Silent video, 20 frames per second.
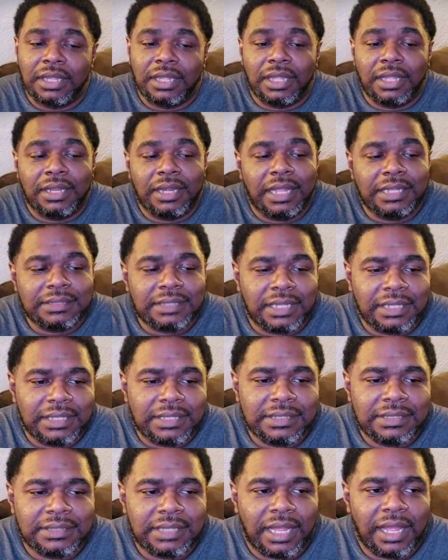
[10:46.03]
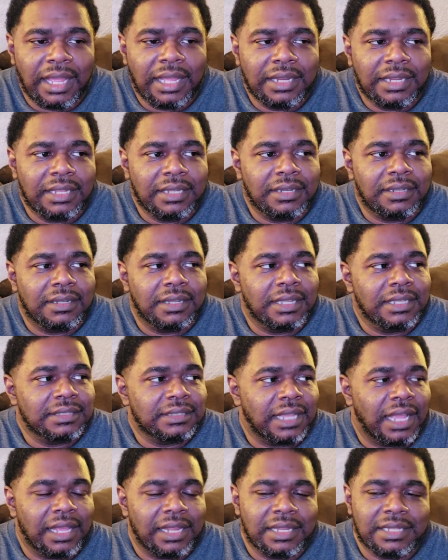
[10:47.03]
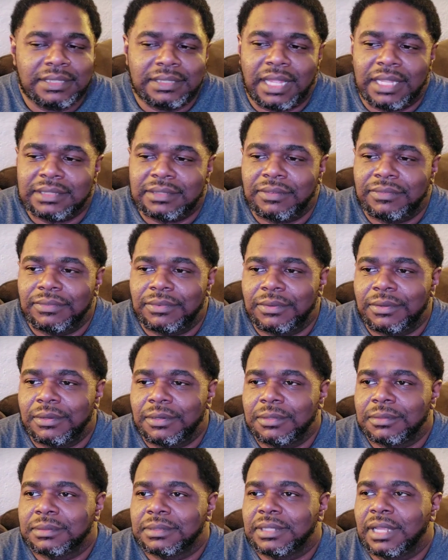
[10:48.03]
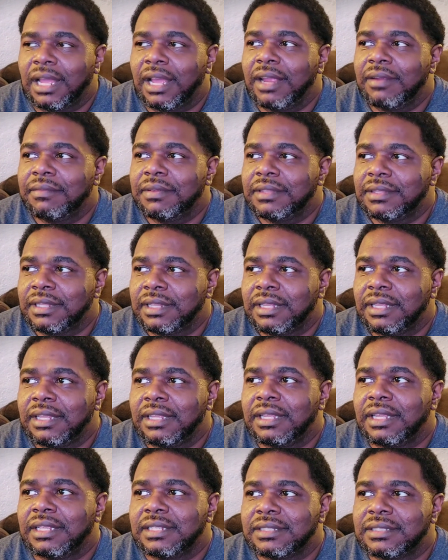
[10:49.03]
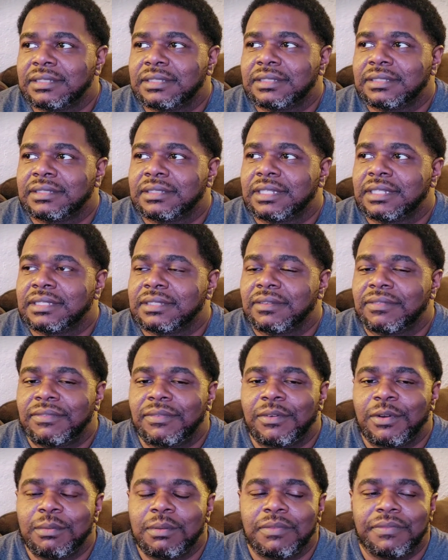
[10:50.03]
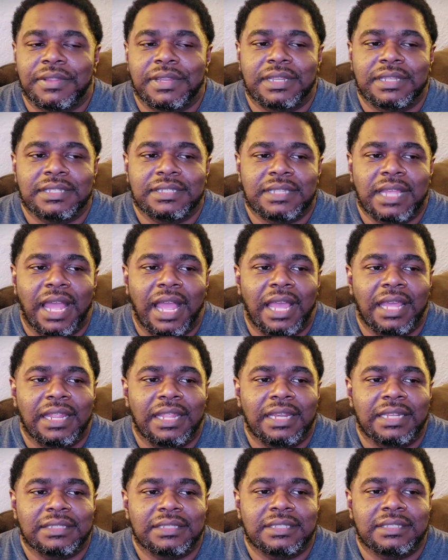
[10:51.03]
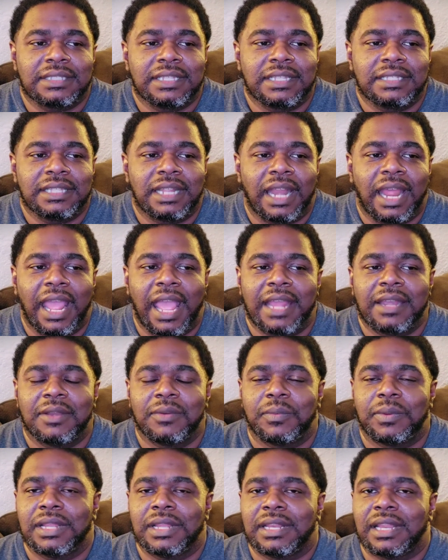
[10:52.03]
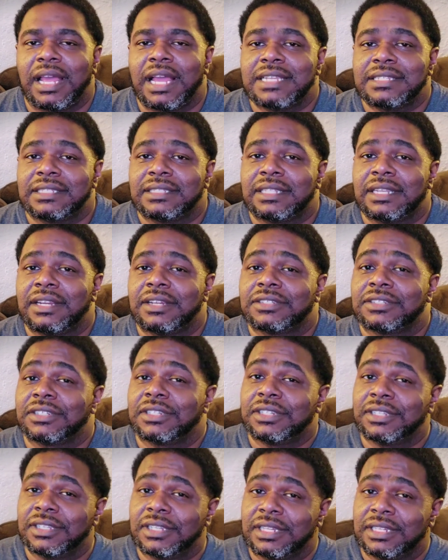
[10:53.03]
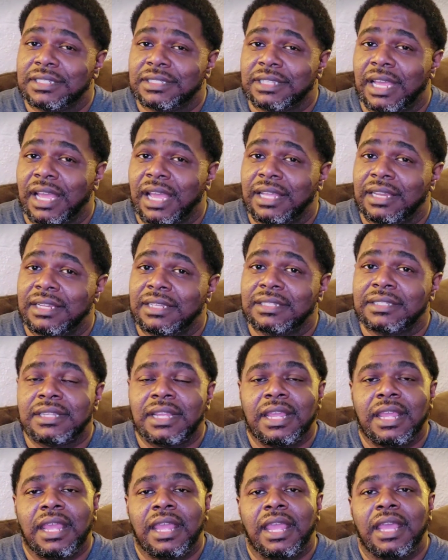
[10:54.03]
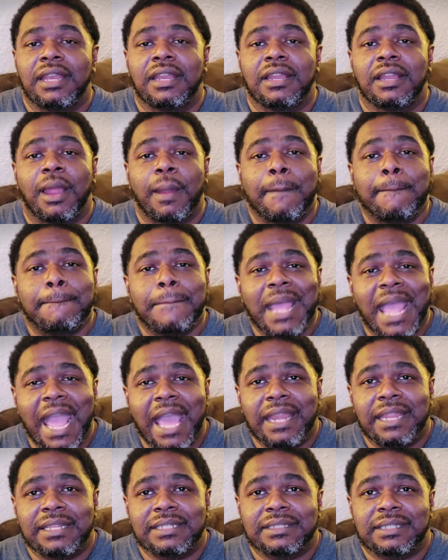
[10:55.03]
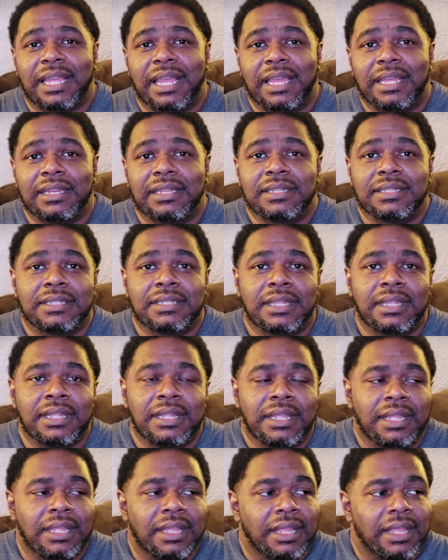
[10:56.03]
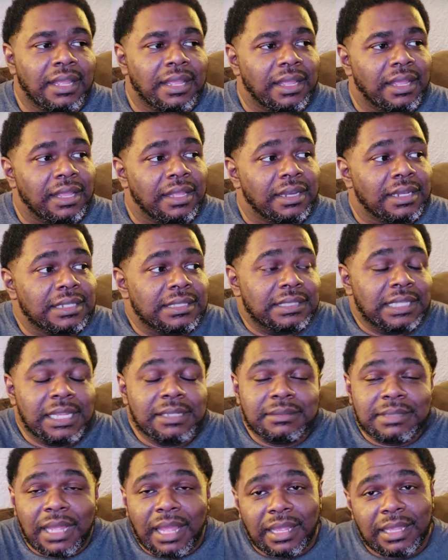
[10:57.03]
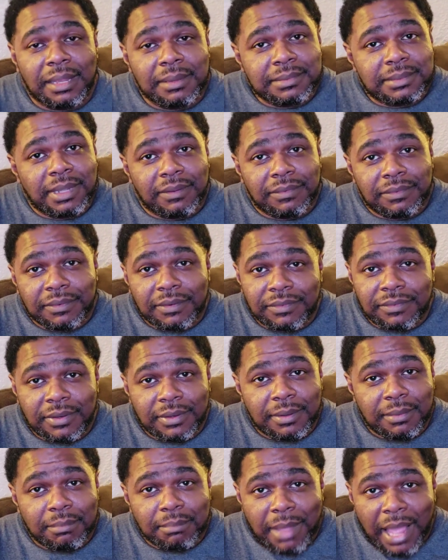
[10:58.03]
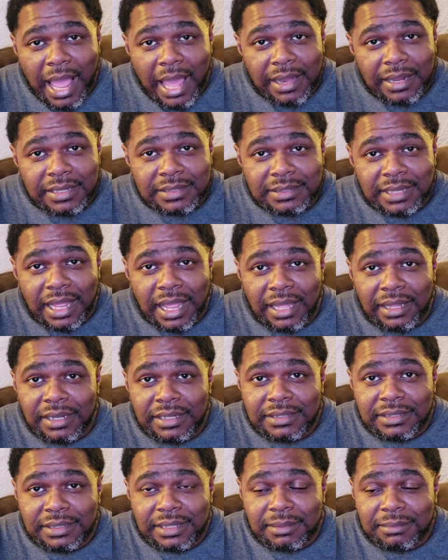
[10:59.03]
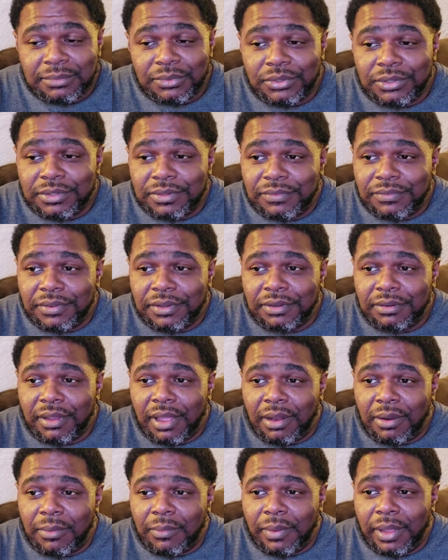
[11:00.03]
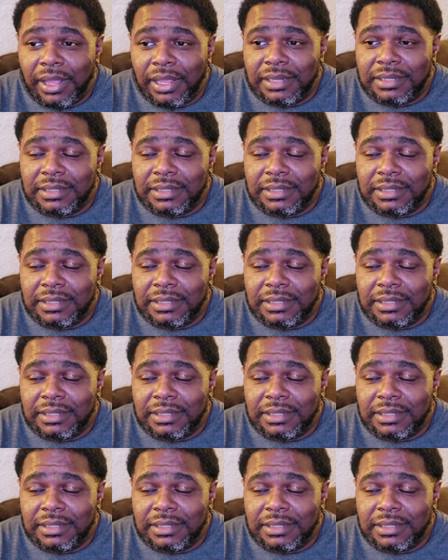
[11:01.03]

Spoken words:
And that's like anxiety. You know, anxiety is lots of forms. Everything is a form of anxiety, and it's a thing that I had to realize that there are good anxieties and there are bad anxieties. And it seems like I keep suffering from them bad anxieties, and I'm going to figure out a way